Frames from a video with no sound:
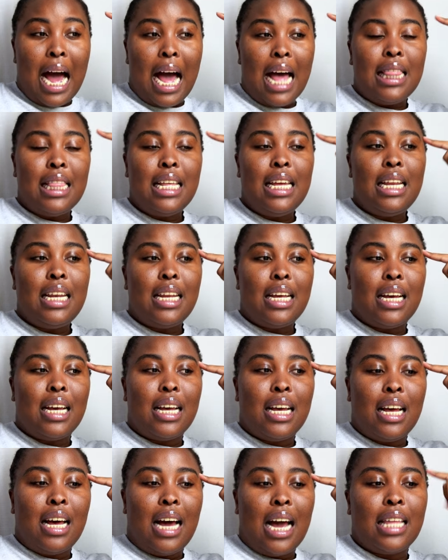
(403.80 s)
And then
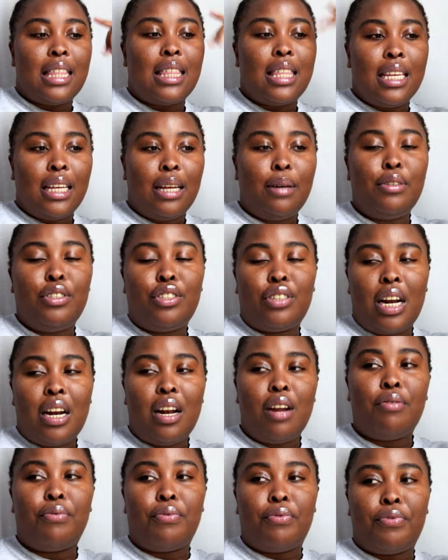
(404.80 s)
I think I was
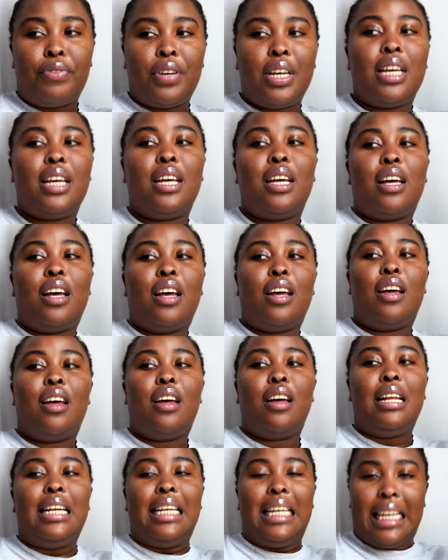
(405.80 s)
trying to re
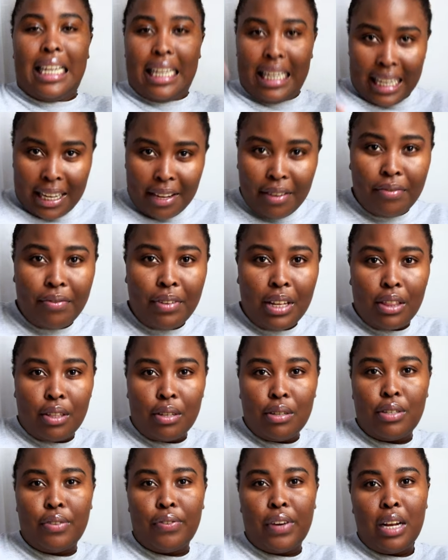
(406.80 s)
live
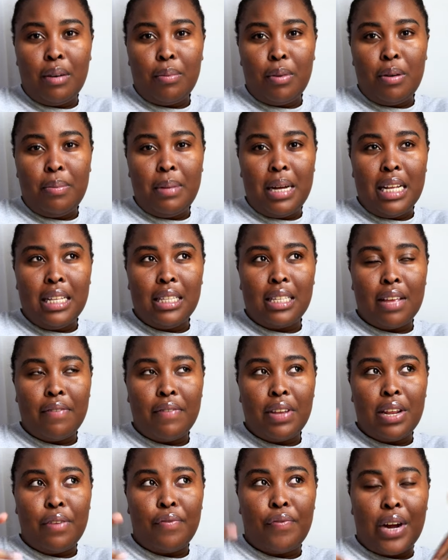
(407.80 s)
those fun moments,
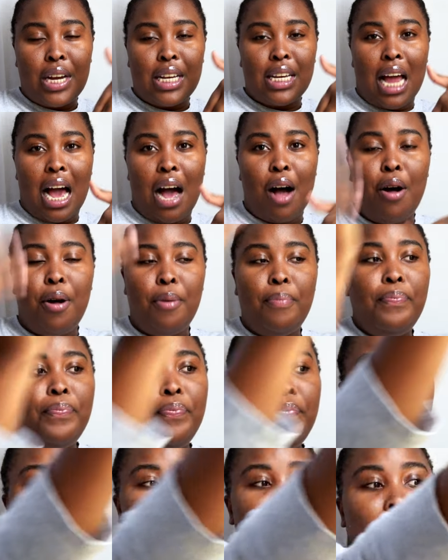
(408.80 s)
even if right now
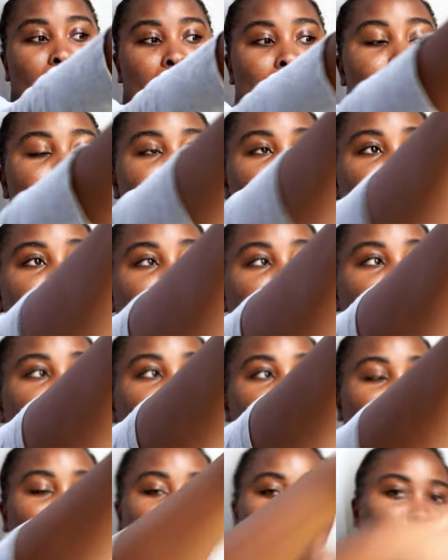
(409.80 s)
I have
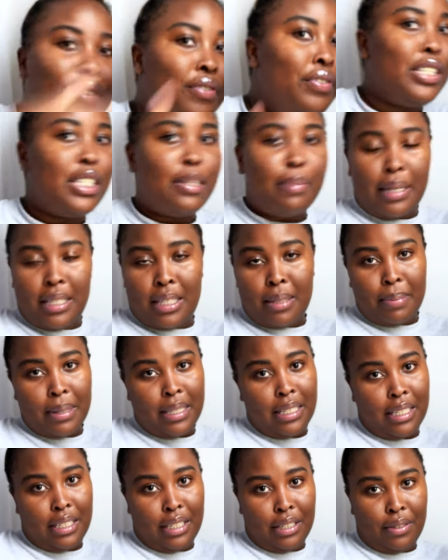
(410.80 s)
a lot of
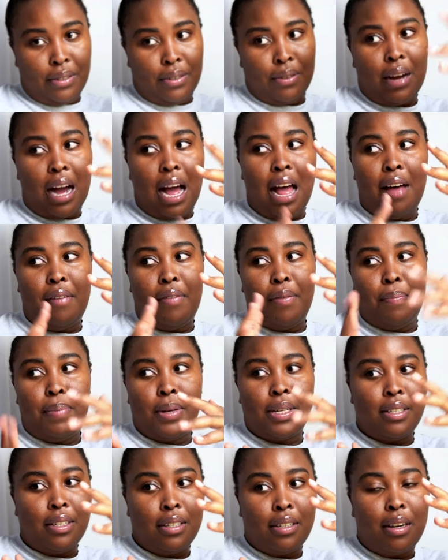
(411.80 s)
responsibilities to do. I have a
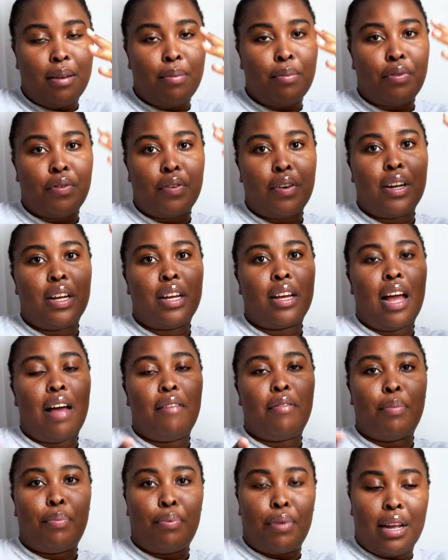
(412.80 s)
business that I'm growing, I
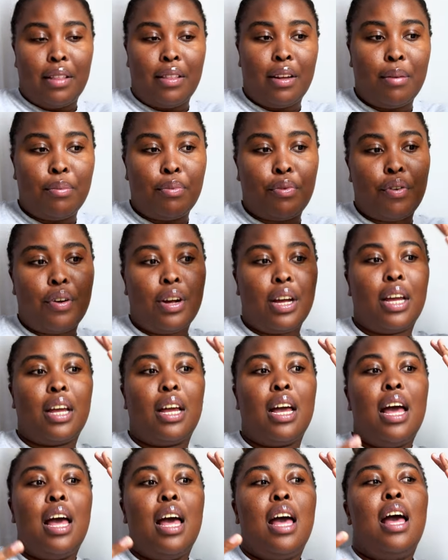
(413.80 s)
have a brand that I'm
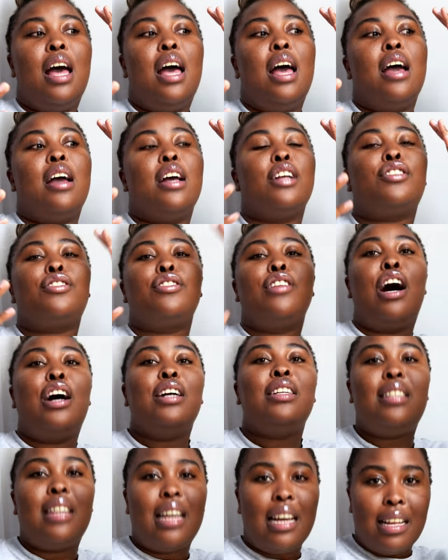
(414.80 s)
growing. It's
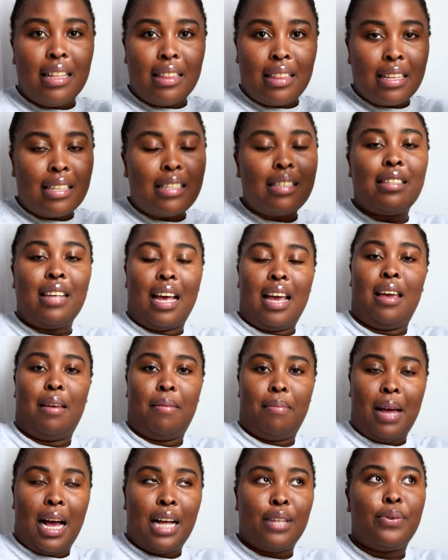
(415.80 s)
not the
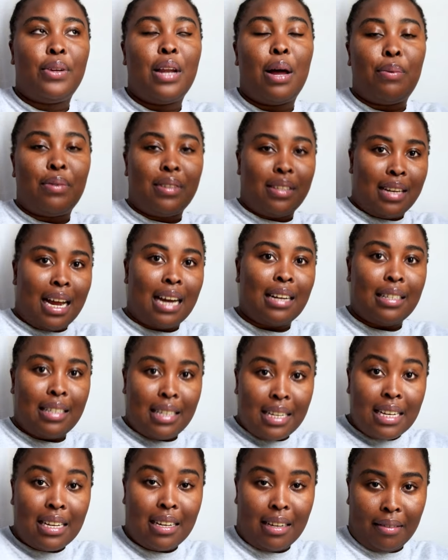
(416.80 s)
same as when I was
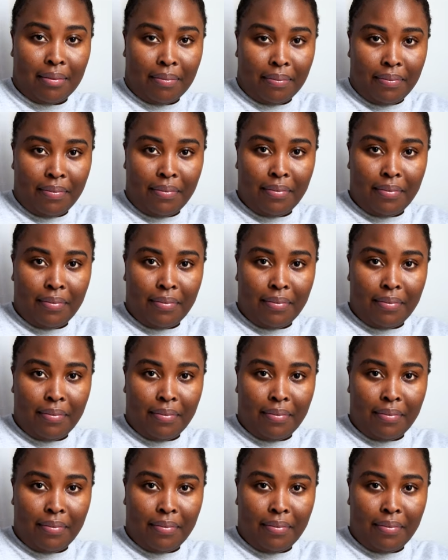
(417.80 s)
19.